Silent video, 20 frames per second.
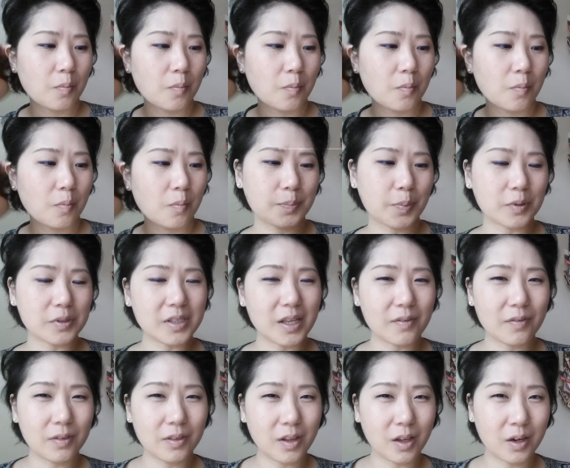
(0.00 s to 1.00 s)
But it's supposed
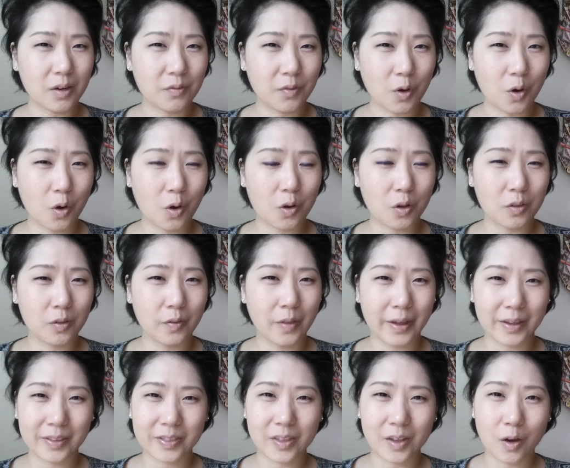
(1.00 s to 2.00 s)
to have a lot of
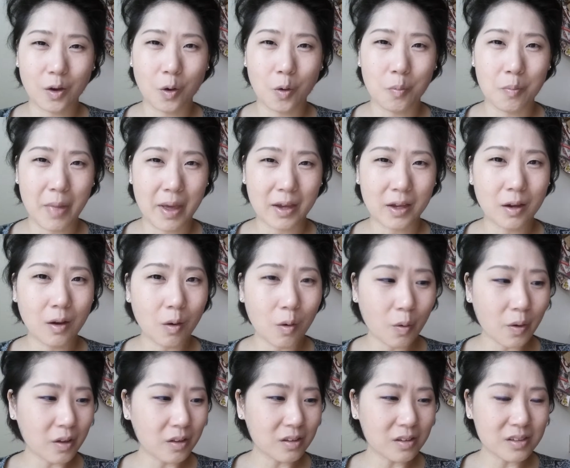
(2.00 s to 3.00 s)
like the omega
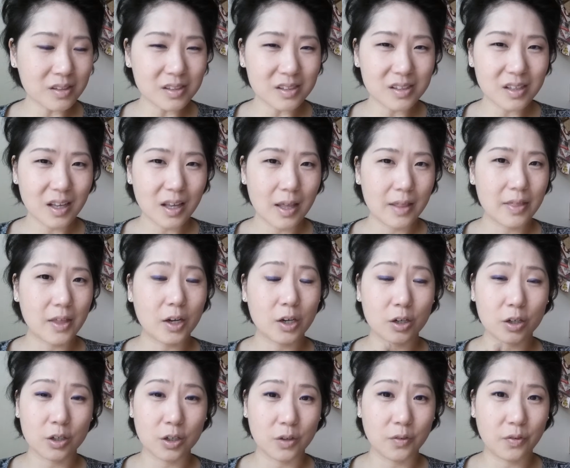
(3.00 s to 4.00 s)
oils that
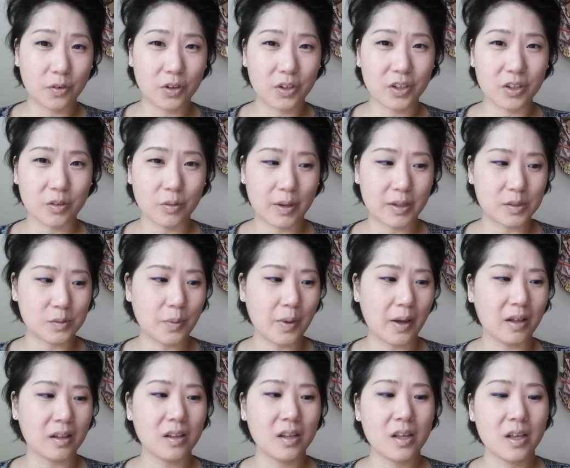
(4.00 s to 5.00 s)
are good for you as
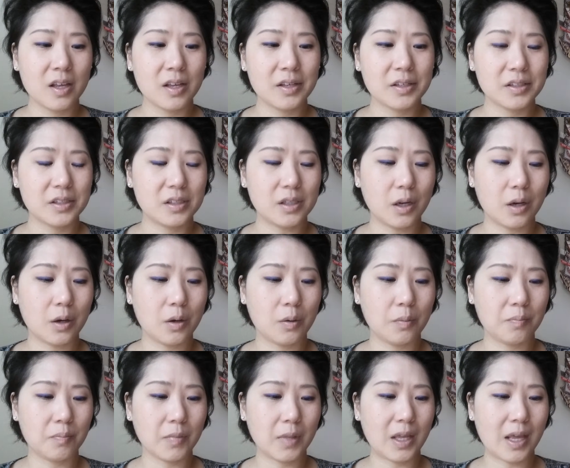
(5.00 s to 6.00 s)
well.
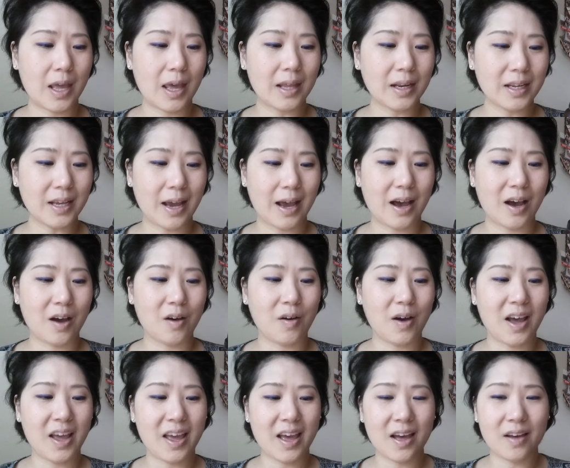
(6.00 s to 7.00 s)
So anyhow,
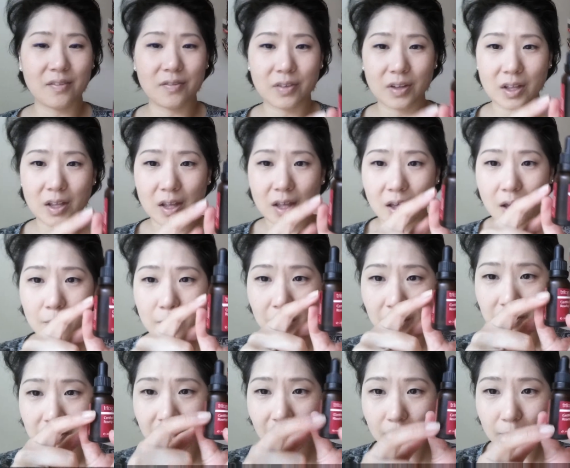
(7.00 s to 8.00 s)
I have
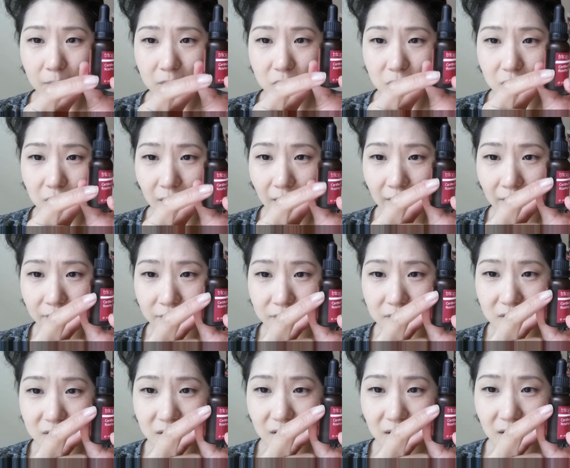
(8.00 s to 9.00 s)
about that much
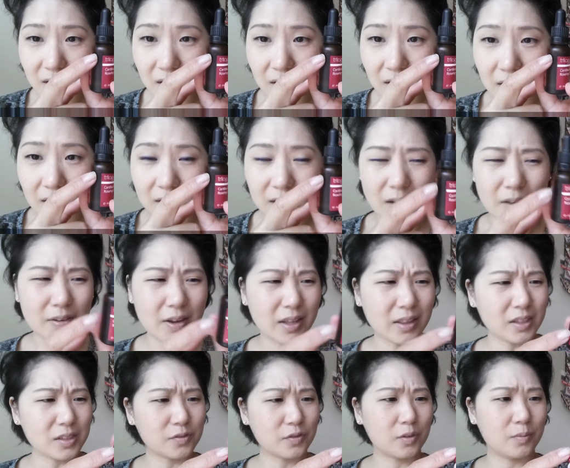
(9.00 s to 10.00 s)
left, and I've
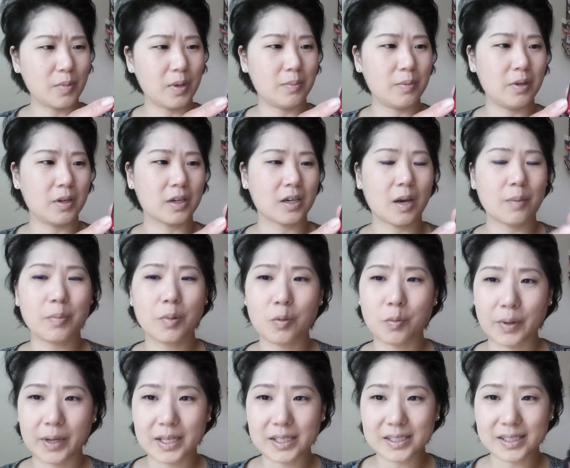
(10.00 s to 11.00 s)
had this for maybe a
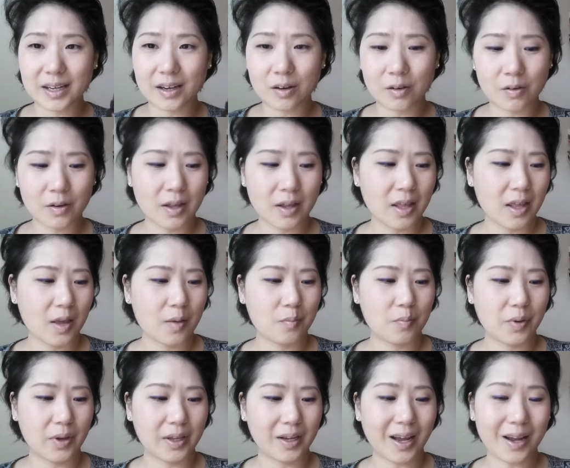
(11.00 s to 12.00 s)
couple weeks now,
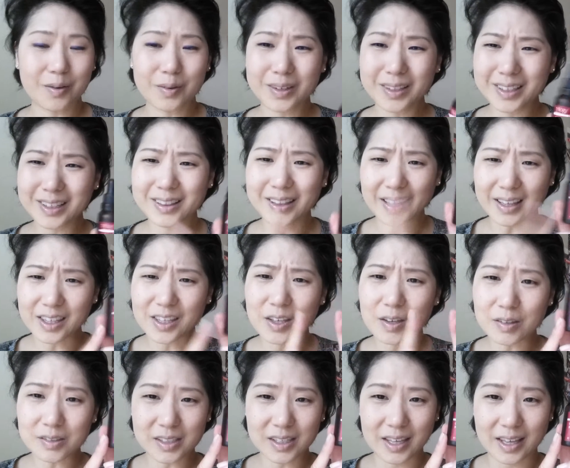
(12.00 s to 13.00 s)
but I really like
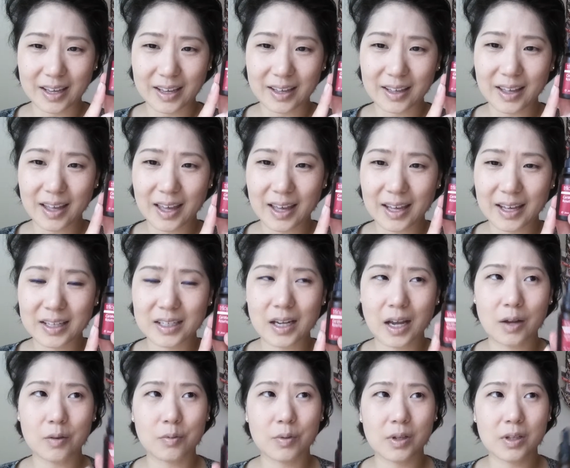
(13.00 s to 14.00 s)
using it,
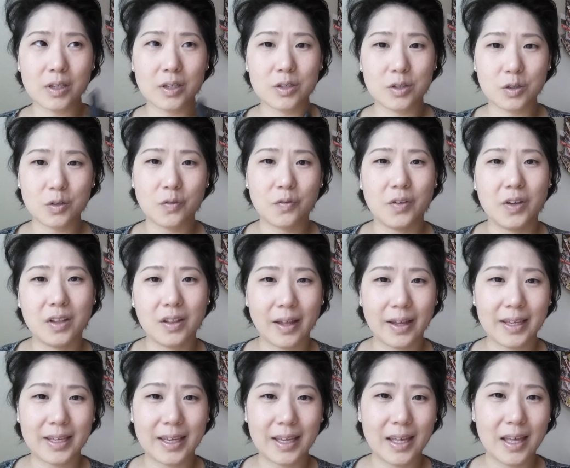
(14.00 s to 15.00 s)
and I really do feel
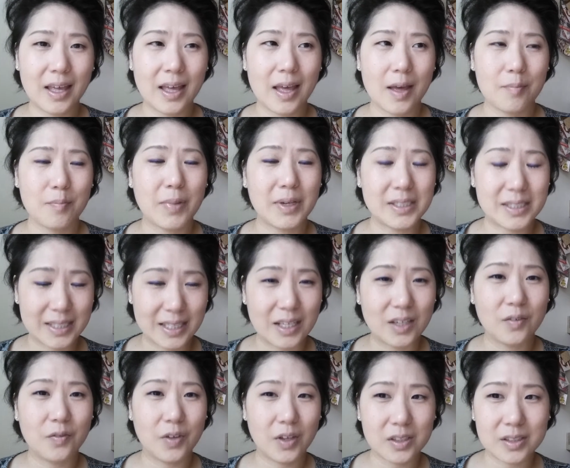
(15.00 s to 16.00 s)
like my
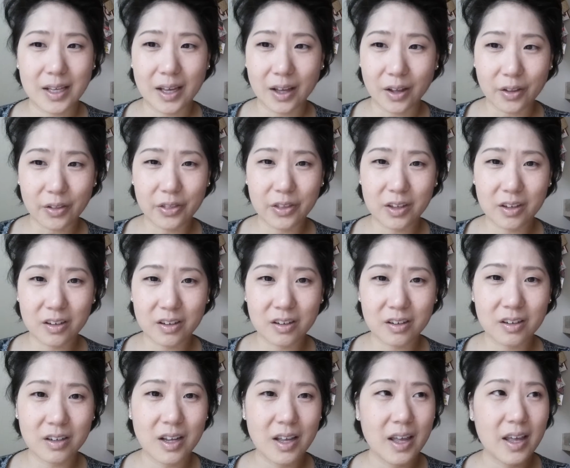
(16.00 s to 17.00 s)
skin feels
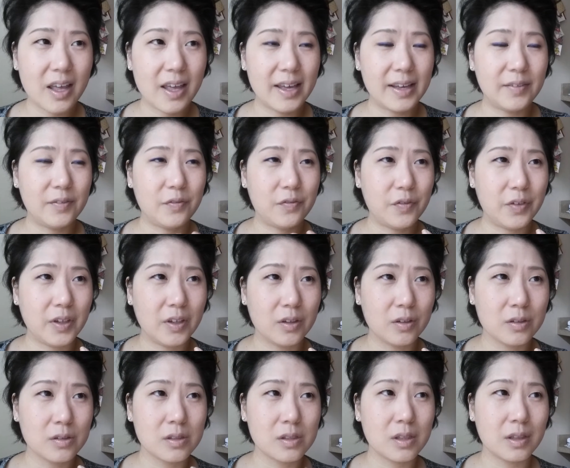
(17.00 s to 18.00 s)
healthier. It
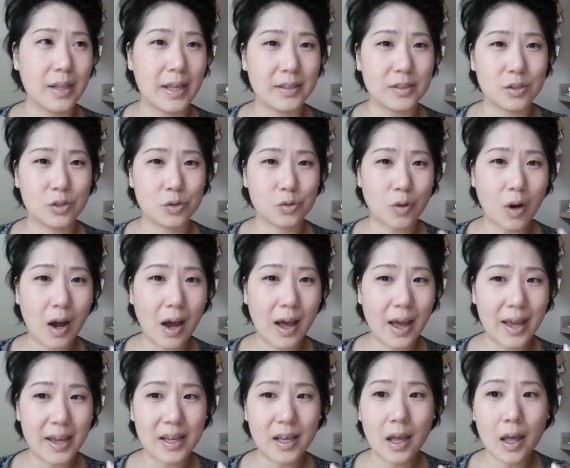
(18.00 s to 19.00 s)
feels less
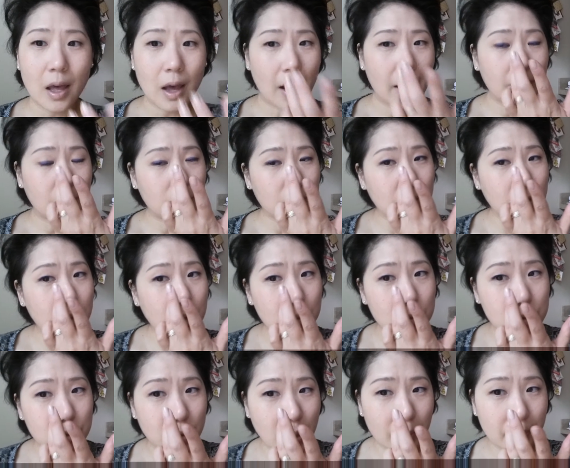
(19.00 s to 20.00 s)
dry. I don't get
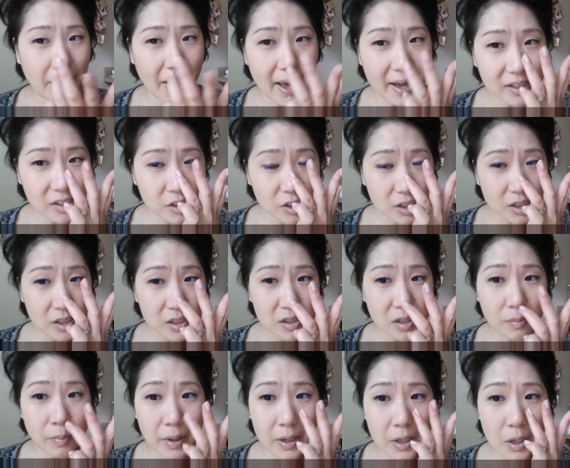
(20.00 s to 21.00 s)
those dry
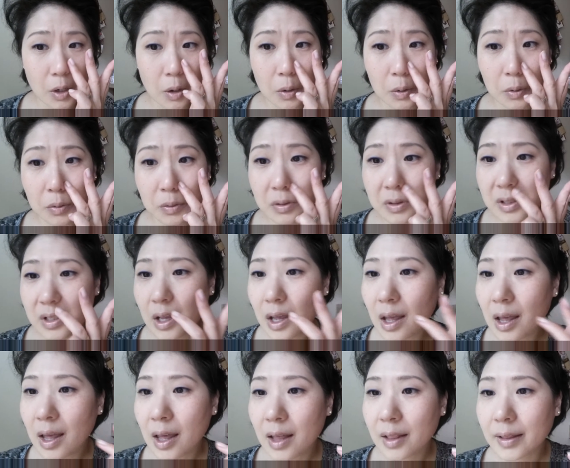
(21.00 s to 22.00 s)
patches on my nose.
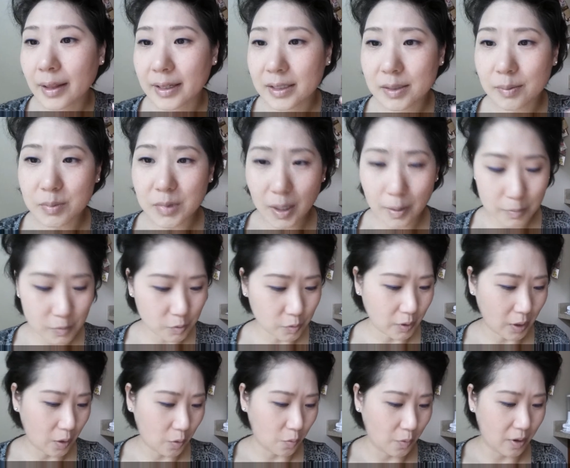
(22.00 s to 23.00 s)
Like sometimes
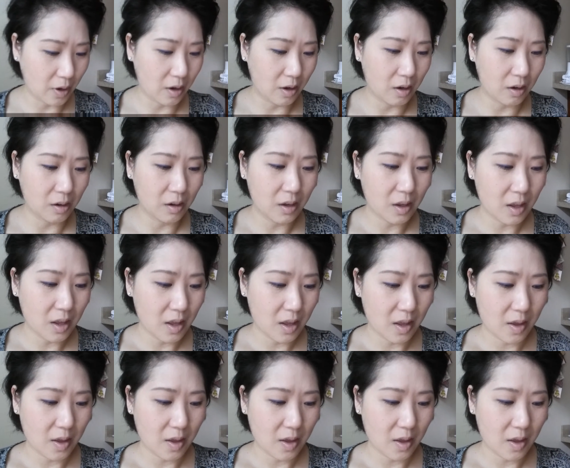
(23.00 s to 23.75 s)
when I wear